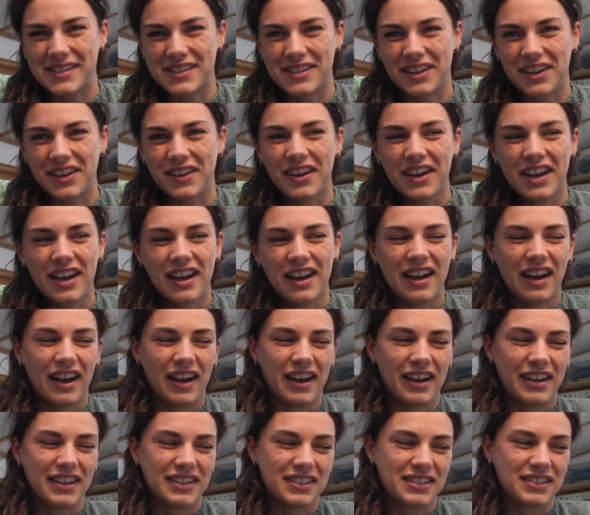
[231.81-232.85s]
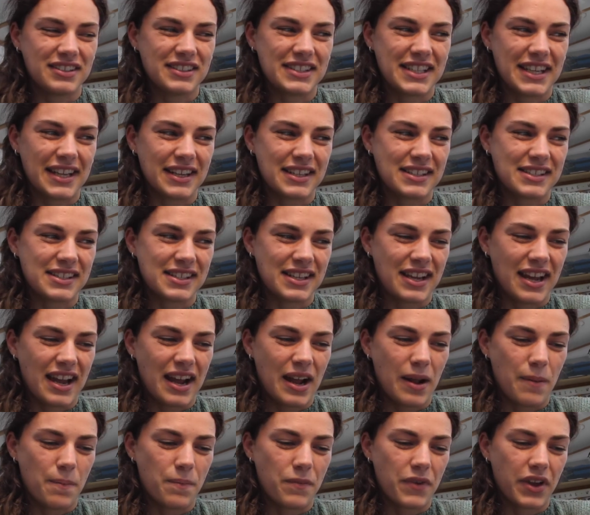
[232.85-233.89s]
So I did
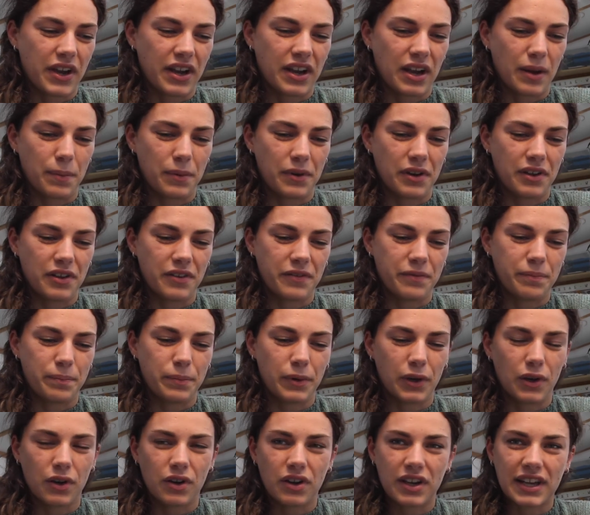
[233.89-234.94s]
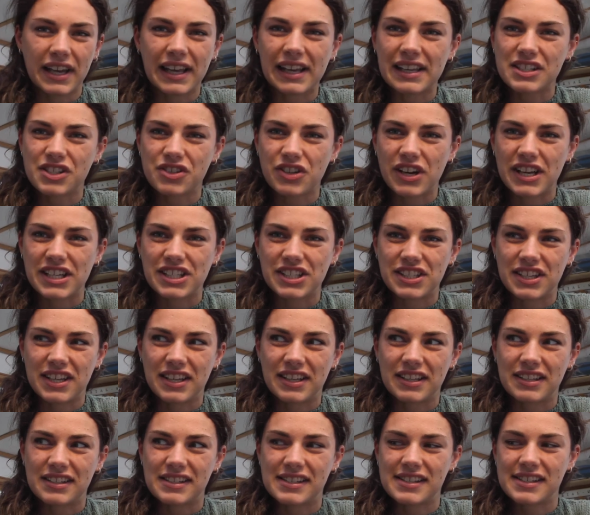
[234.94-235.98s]
a couple of blog
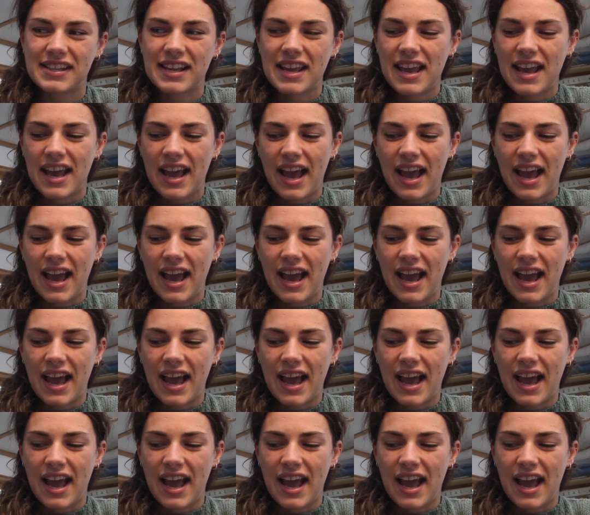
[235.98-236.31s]
illustrations.